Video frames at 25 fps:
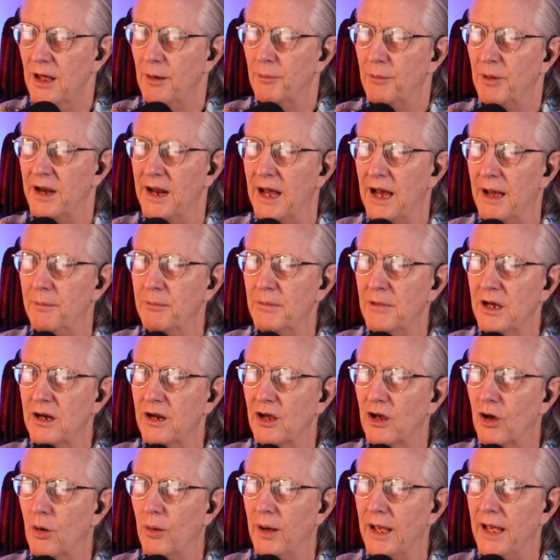But I'm going to
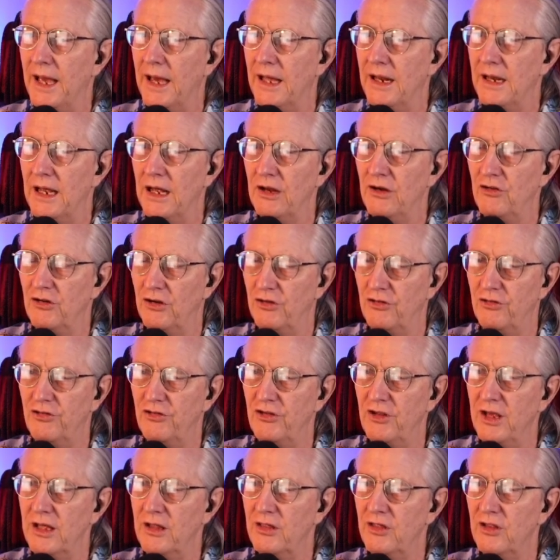go ahead and just
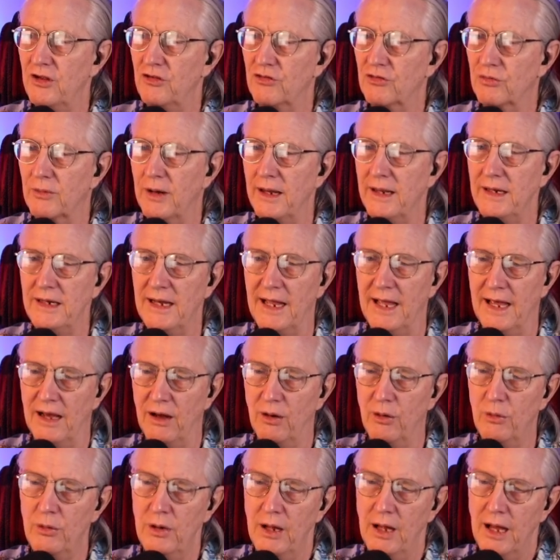sync this right
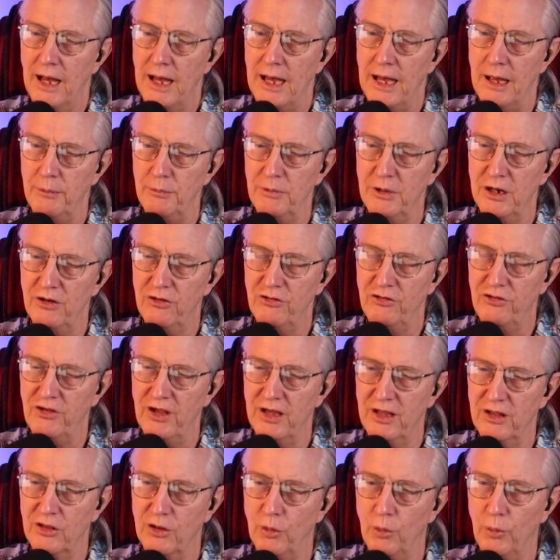now. I'm going to
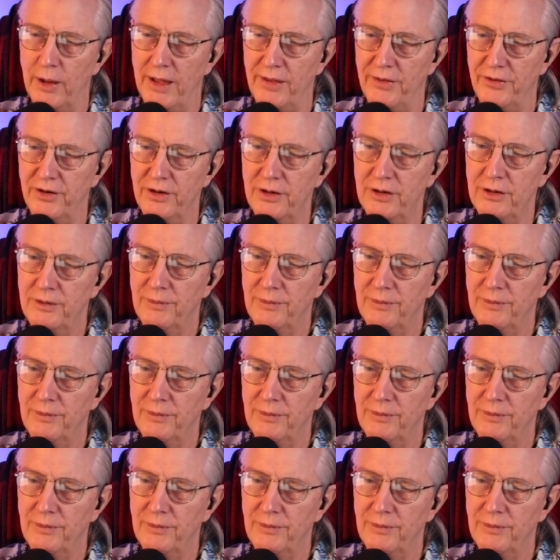sync the weather.